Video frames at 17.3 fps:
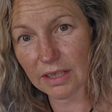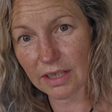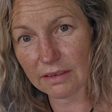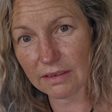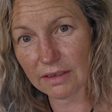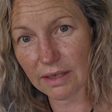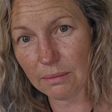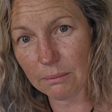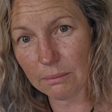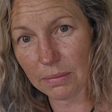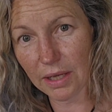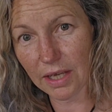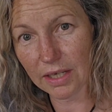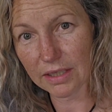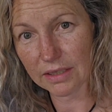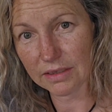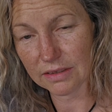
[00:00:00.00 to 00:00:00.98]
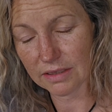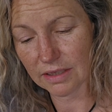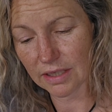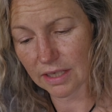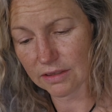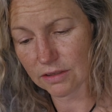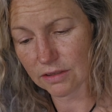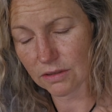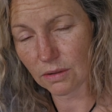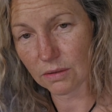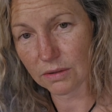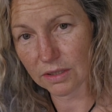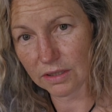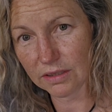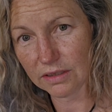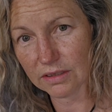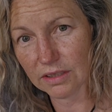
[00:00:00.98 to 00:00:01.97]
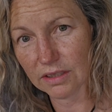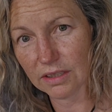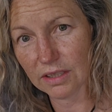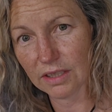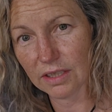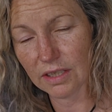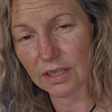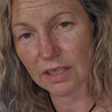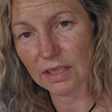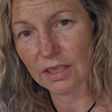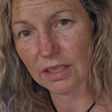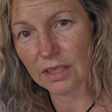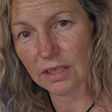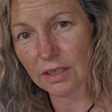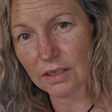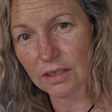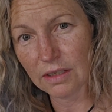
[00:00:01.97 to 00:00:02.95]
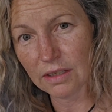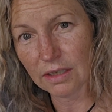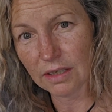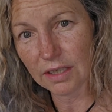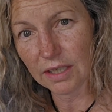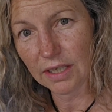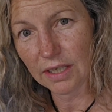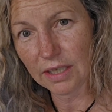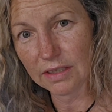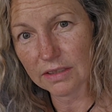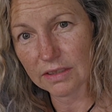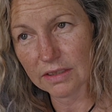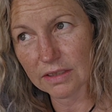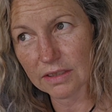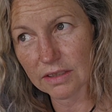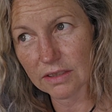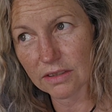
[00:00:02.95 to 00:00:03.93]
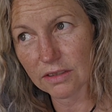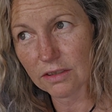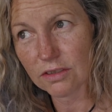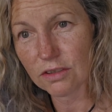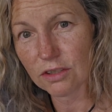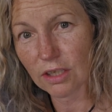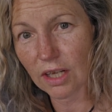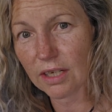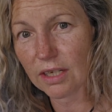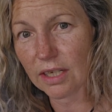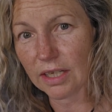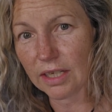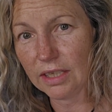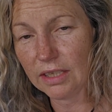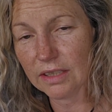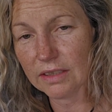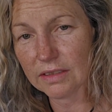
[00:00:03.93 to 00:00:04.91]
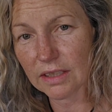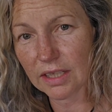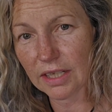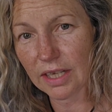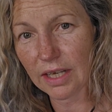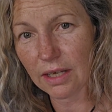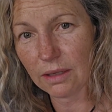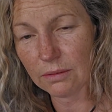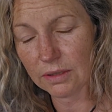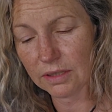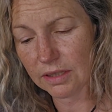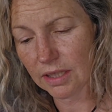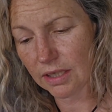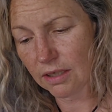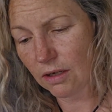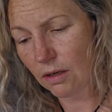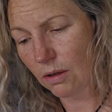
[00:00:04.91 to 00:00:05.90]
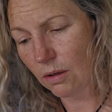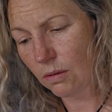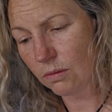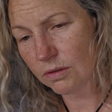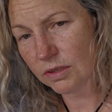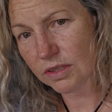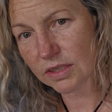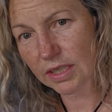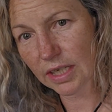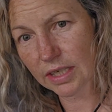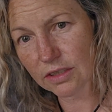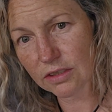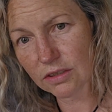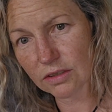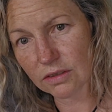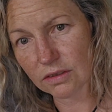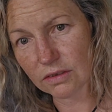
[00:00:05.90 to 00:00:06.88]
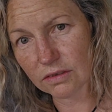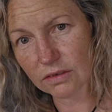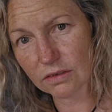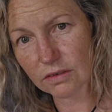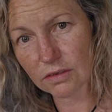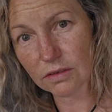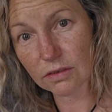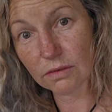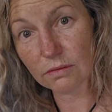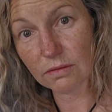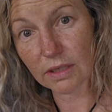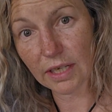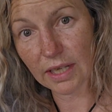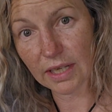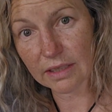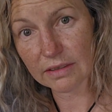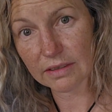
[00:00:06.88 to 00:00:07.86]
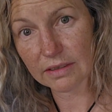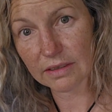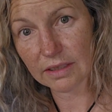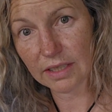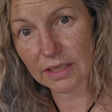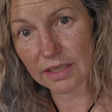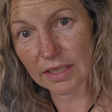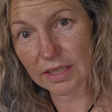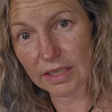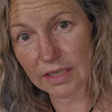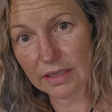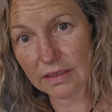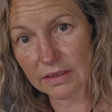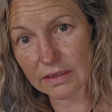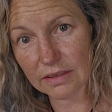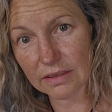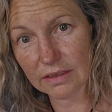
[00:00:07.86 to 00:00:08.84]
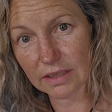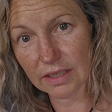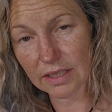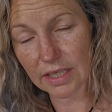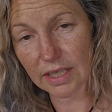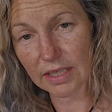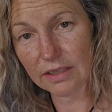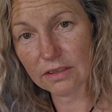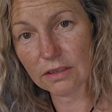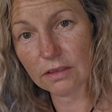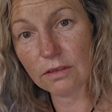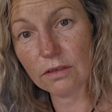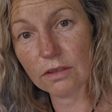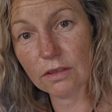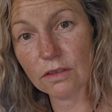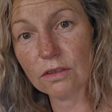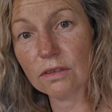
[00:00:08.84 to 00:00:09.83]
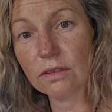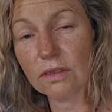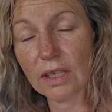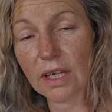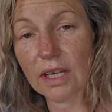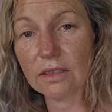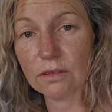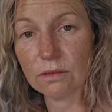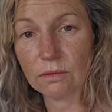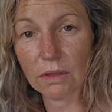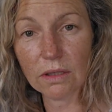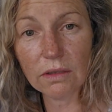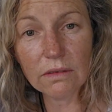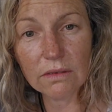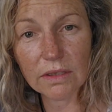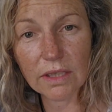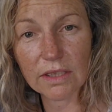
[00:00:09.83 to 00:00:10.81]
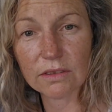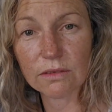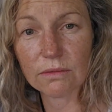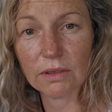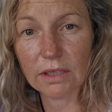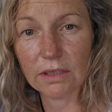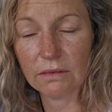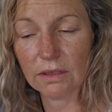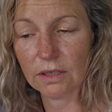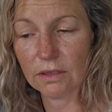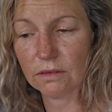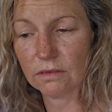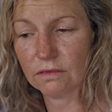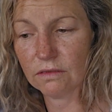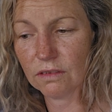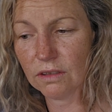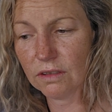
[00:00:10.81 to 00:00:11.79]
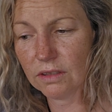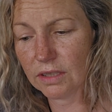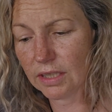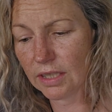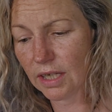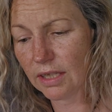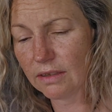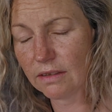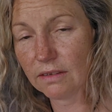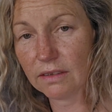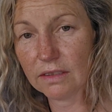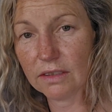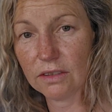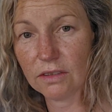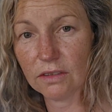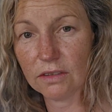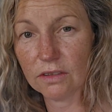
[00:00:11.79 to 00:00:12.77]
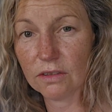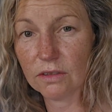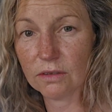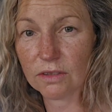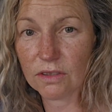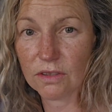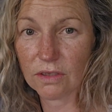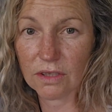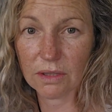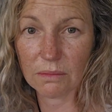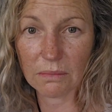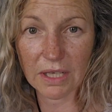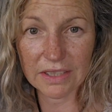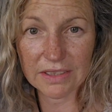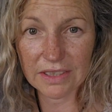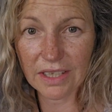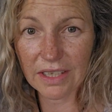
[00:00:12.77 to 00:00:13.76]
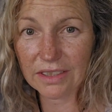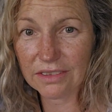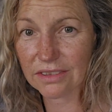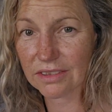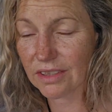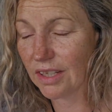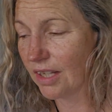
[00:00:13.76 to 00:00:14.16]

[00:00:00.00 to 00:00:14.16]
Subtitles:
thumb back into that socket is just gently is allowing that whole section to relax and ease. Okay, so you can do that as well. That's really, really good for it. The other thing that you can do is you can massage.